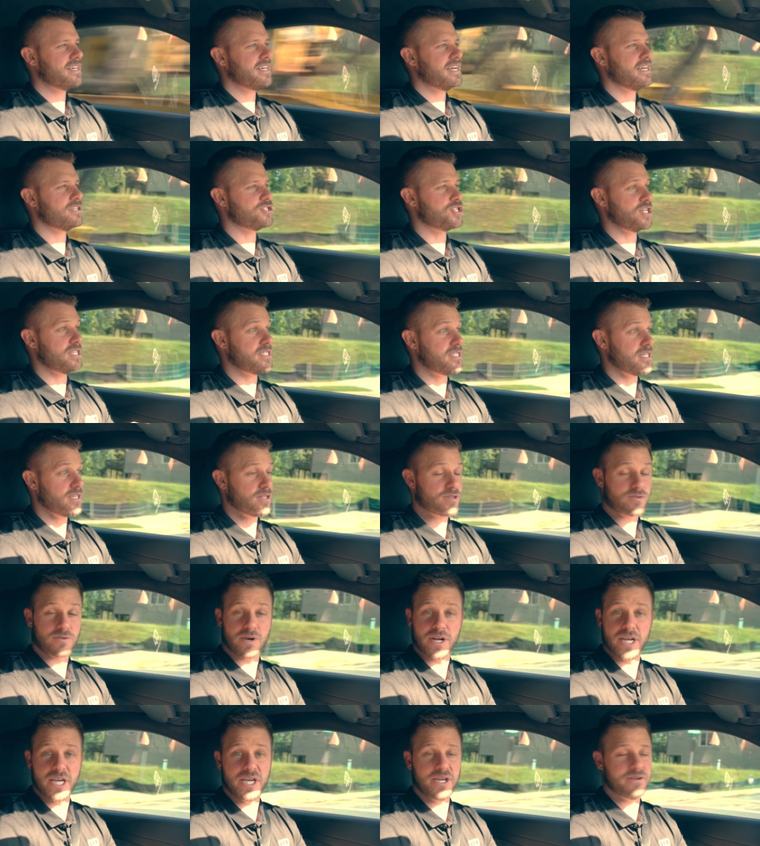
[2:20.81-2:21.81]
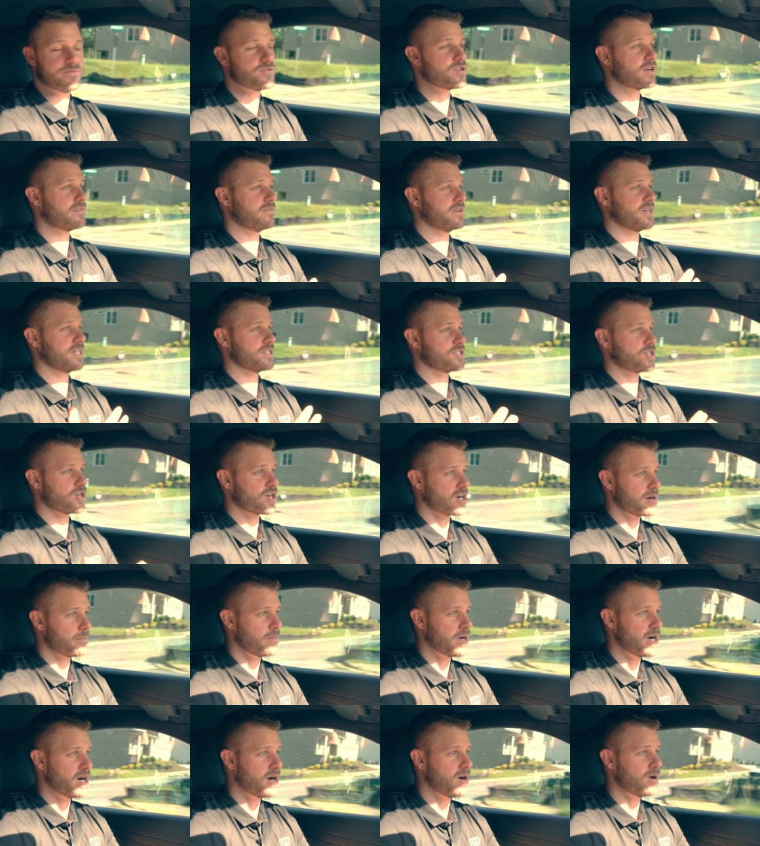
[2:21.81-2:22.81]
a GT3, you've driven a
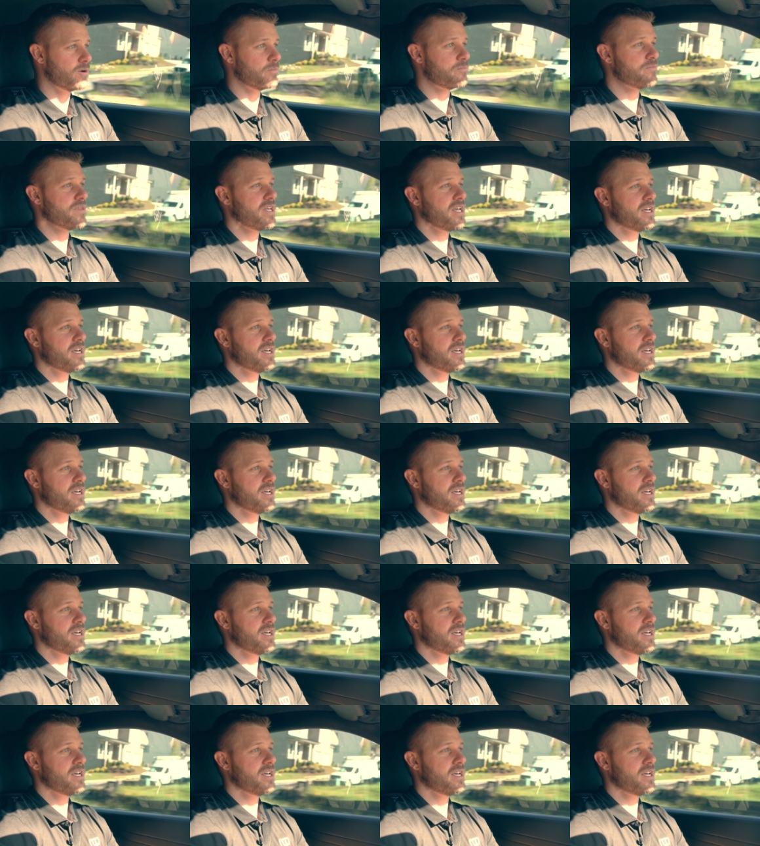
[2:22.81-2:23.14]
turbo.